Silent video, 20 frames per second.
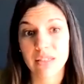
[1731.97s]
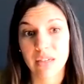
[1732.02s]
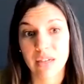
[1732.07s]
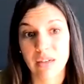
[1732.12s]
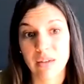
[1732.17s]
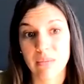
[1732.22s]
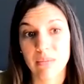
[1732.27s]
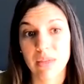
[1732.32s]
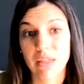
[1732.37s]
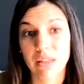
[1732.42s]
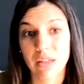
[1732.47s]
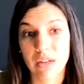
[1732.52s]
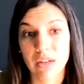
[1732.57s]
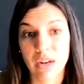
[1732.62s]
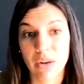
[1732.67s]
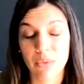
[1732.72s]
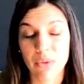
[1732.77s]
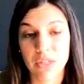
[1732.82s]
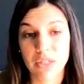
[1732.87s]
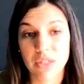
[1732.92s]
Elon and
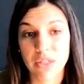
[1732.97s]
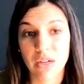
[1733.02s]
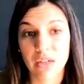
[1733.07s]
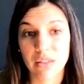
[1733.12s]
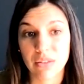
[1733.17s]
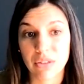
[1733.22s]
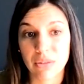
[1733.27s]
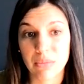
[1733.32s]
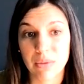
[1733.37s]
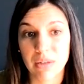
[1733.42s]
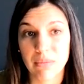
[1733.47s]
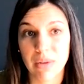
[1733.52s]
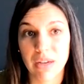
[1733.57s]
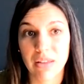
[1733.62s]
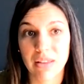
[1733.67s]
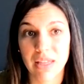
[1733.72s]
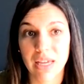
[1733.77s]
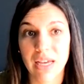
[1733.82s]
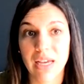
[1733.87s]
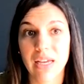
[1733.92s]
I want to talk a little bit
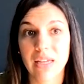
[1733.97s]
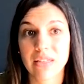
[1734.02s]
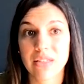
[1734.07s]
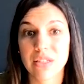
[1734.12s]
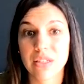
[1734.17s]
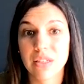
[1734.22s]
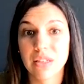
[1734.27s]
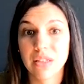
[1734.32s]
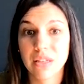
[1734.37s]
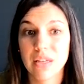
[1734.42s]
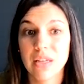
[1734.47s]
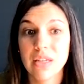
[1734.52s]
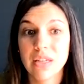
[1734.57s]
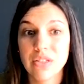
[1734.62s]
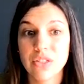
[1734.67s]
about that to